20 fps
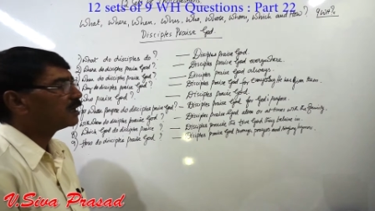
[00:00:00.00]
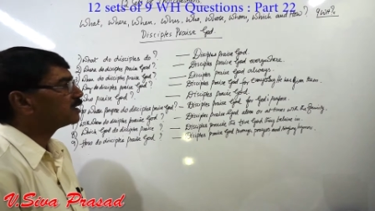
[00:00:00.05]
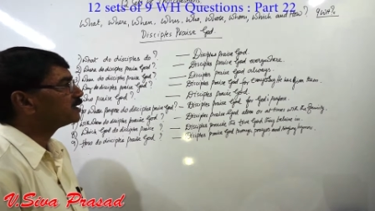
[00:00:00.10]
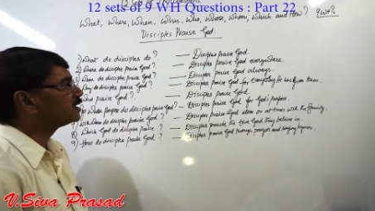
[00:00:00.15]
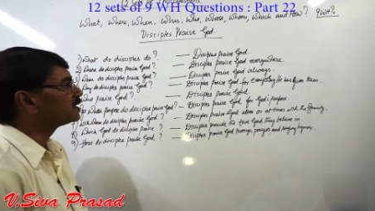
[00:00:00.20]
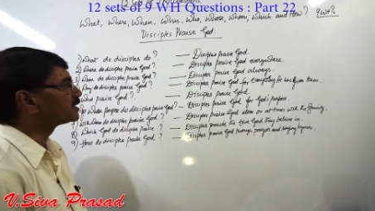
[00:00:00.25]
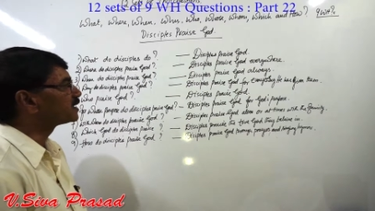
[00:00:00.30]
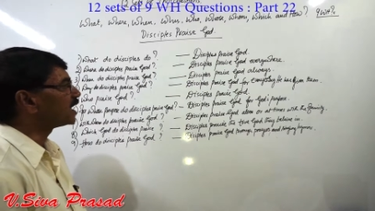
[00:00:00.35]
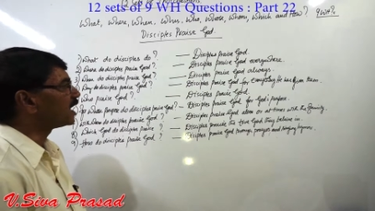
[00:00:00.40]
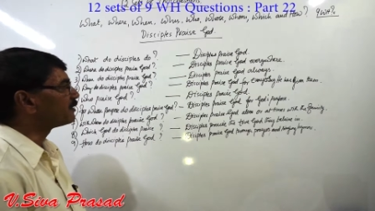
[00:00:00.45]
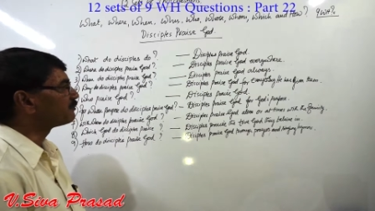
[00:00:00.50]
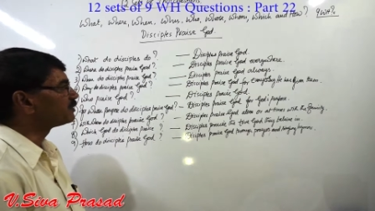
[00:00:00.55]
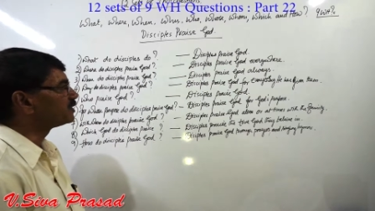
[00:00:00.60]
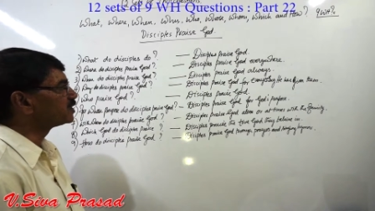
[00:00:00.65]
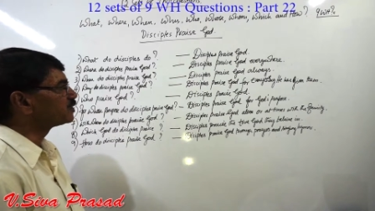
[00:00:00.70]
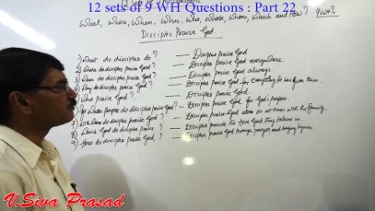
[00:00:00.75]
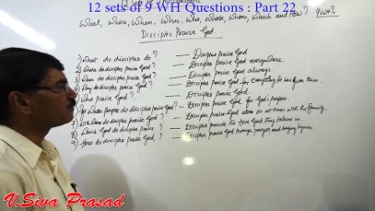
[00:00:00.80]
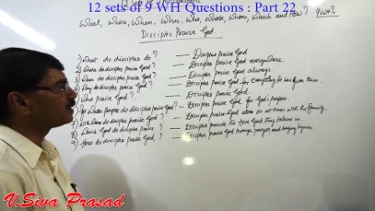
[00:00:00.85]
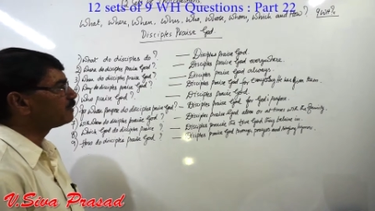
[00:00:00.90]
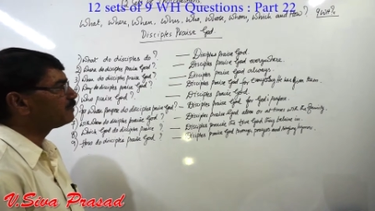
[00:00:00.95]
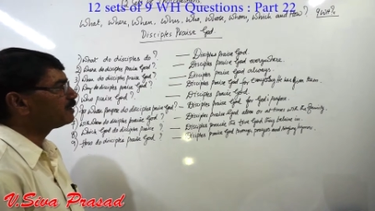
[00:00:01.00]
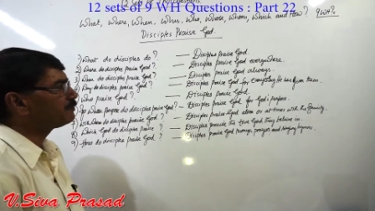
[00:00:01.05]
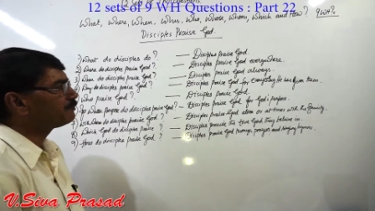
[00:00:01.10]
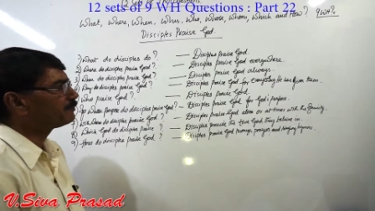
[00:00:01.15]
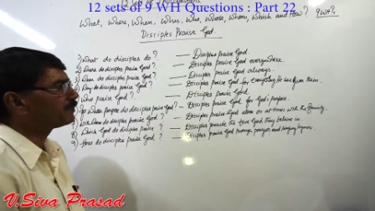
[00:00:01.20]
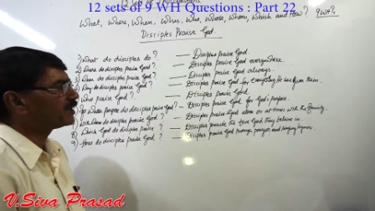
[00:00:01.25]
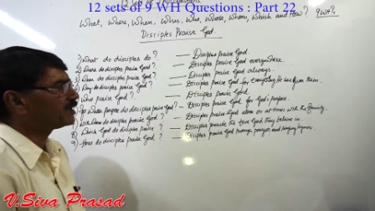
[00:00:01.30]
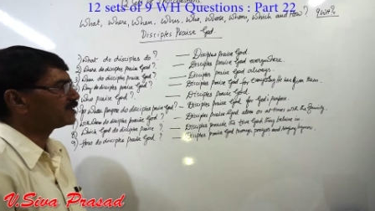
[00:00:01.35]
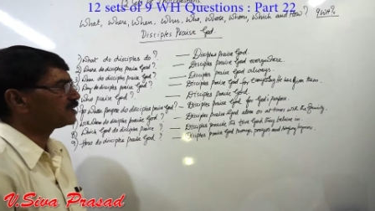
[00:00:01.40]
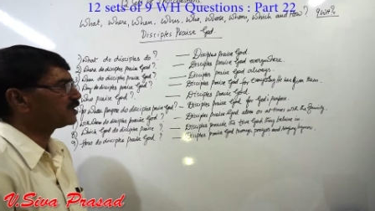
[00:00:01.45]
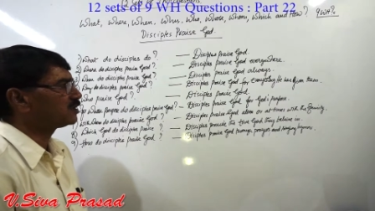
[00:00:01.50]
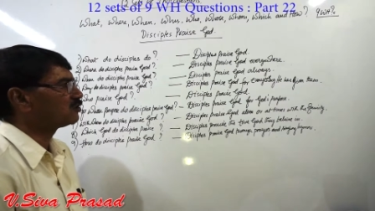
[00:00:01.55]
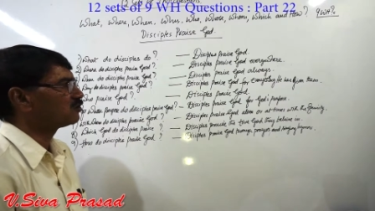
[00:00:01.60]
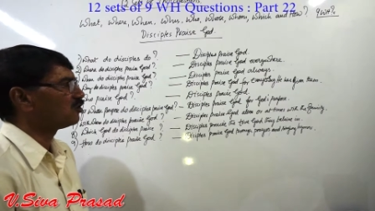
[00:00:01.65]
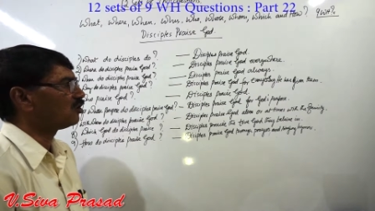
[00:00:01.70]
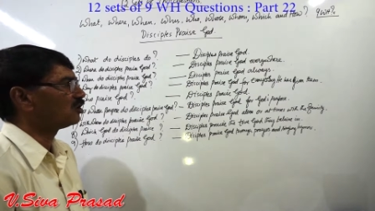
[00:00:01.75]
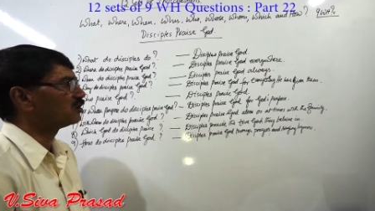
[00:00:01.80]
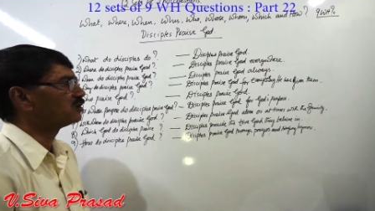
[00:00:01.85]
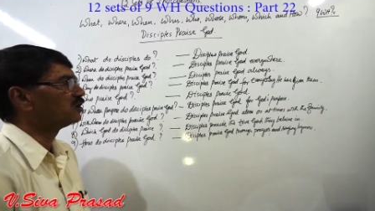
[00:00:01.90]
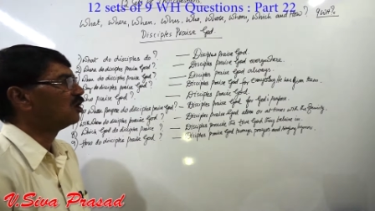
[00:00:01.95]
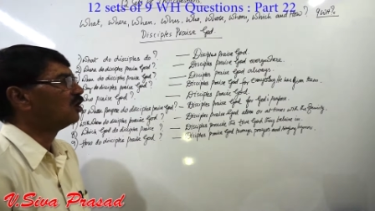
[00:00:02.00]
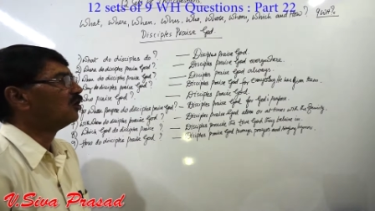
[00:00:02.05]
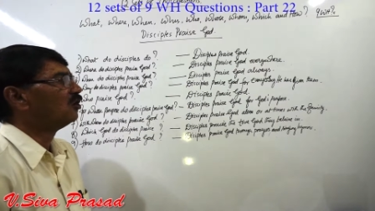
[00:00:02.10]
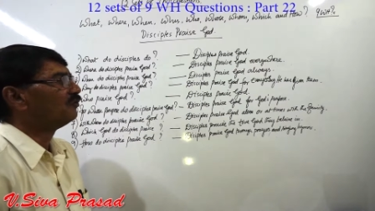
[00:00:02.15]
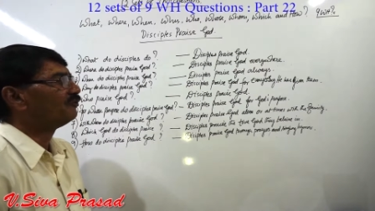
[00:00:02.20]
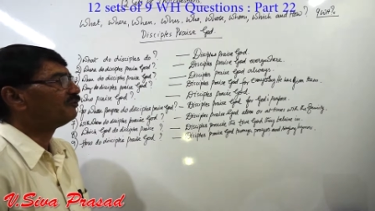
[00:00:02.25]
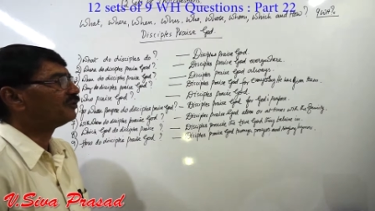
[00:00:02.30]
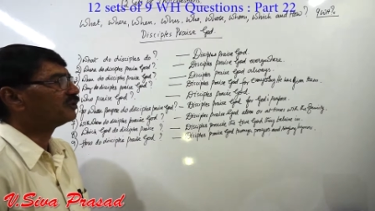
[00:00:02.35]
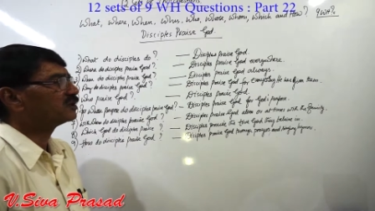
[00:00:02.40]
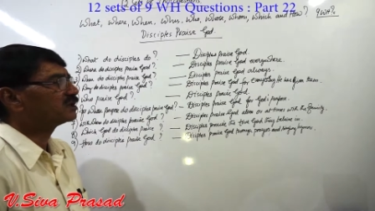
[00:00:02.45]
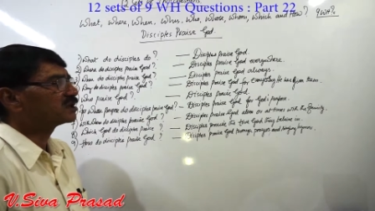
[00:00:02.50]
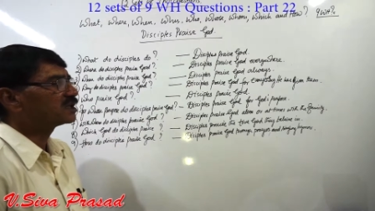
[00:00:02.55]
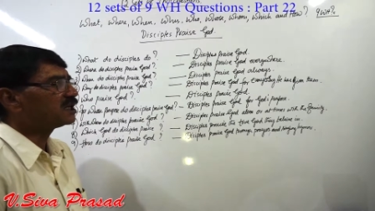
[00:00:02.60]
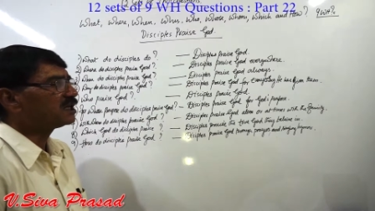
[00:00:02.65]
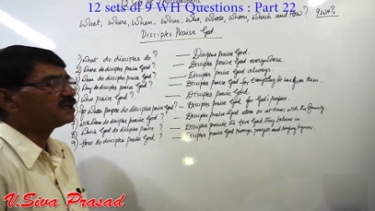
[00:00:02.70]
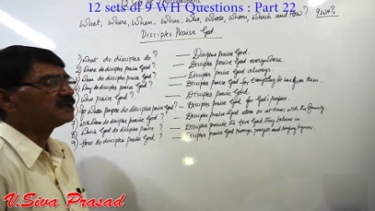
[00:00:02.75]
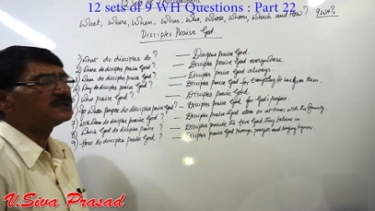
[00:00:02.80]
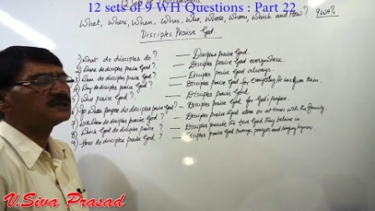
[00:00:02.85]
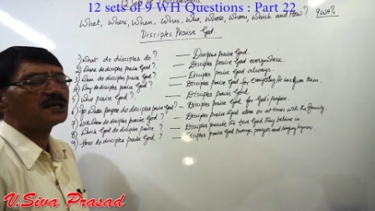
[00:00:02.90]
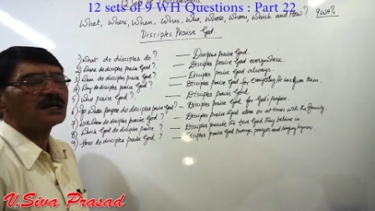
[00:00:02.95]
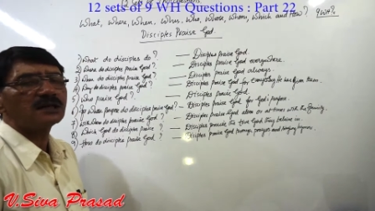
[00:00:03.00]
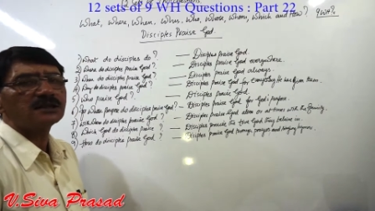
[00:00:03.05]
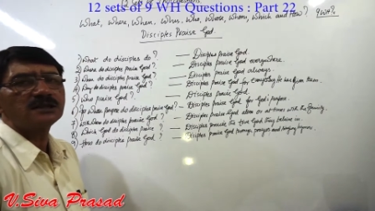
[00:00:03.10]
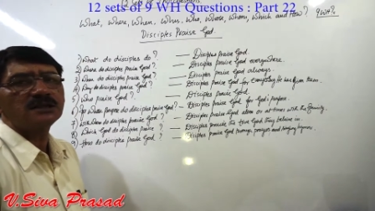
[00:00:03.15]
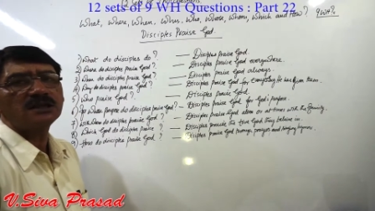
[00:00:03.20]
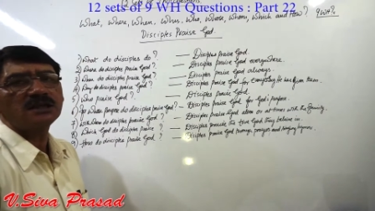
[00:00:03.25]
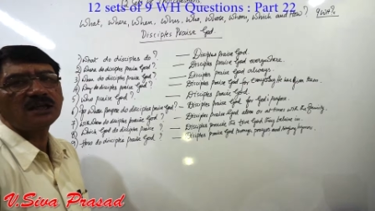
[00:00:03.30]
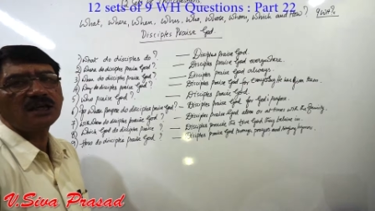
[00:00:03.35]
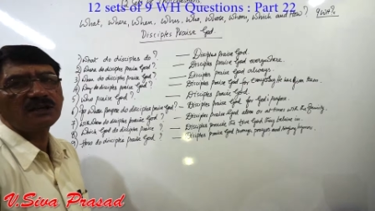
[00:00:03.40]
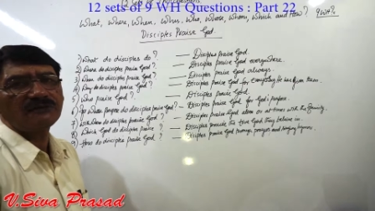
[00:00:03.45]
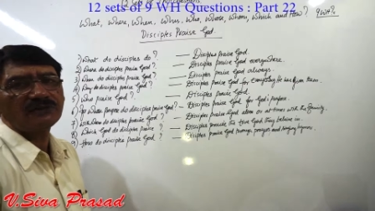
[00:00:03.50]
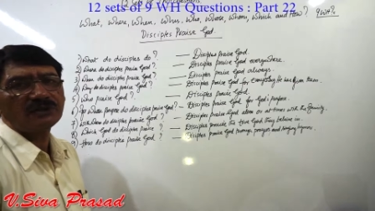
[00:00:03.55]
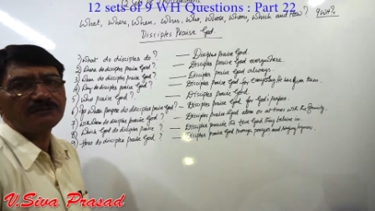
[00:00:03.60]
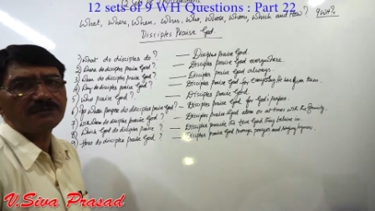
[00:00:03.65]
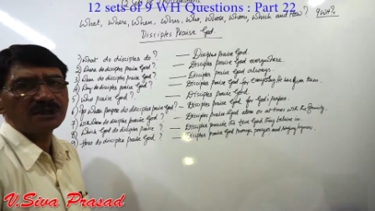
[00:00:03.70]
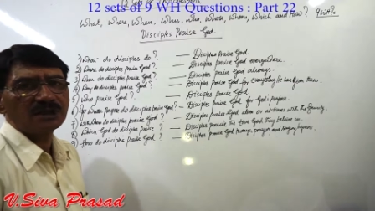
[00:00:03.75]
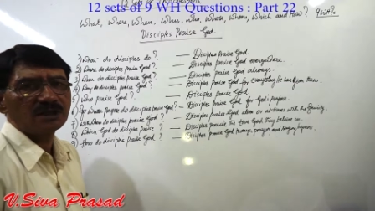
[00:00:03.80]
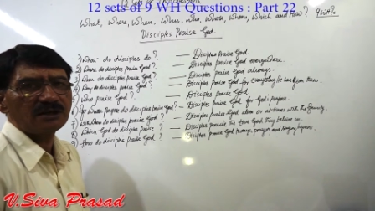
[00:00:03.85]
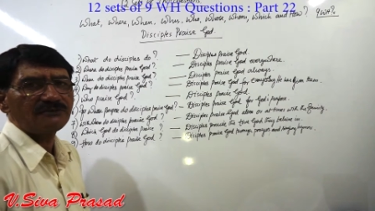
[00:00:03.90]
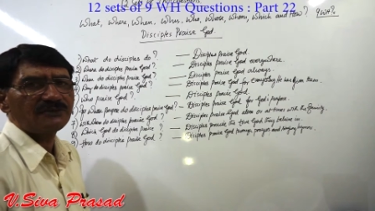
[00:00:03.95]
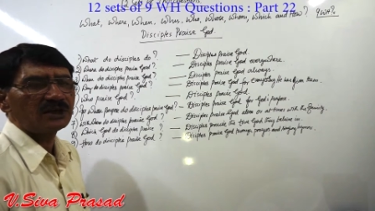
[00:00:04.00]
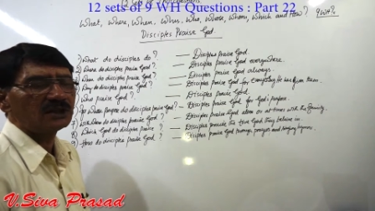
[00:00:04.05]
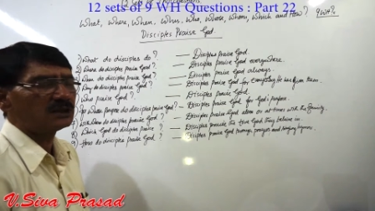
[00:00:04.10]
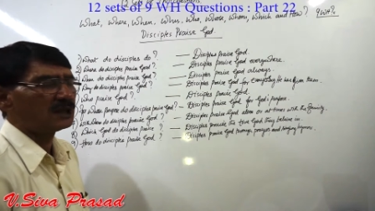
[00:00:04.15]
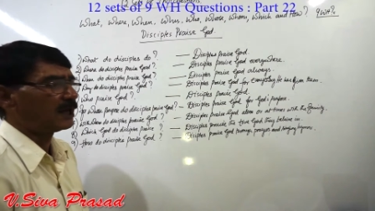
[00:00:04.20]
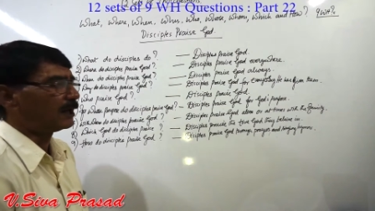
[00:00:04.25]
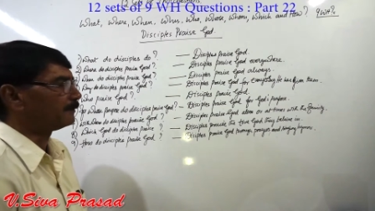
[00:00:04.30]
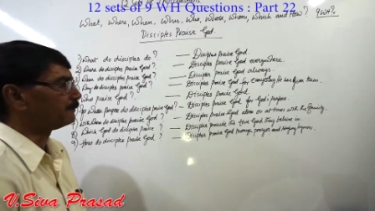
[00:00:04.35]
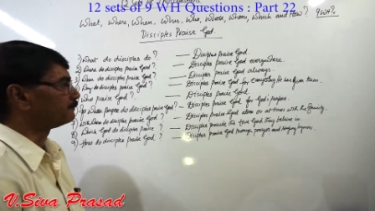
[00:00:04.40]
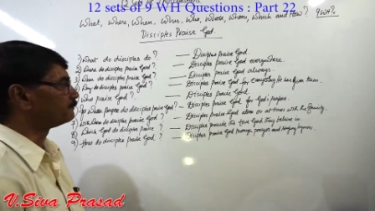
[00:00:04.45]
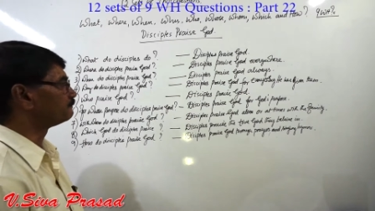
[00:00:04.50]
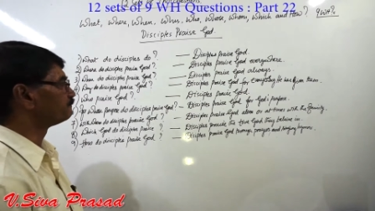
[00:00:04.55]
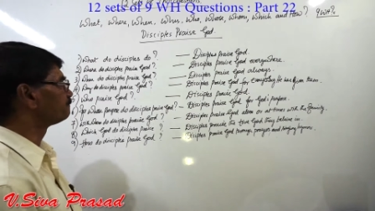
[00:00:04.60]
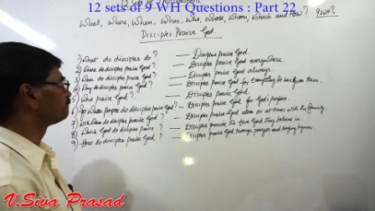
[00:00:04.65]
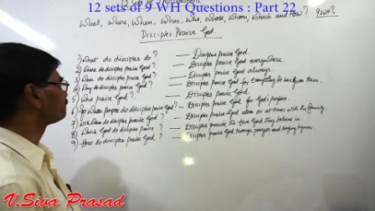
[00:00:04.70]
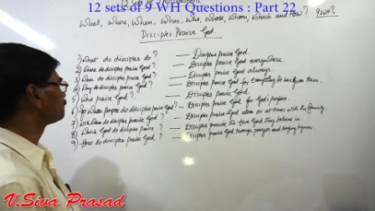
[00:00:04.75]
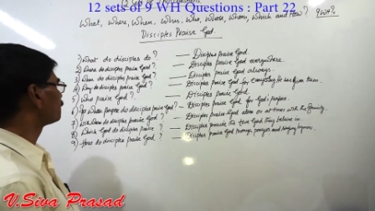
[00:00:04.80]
Disciples will be praising God for things that He will be giving them.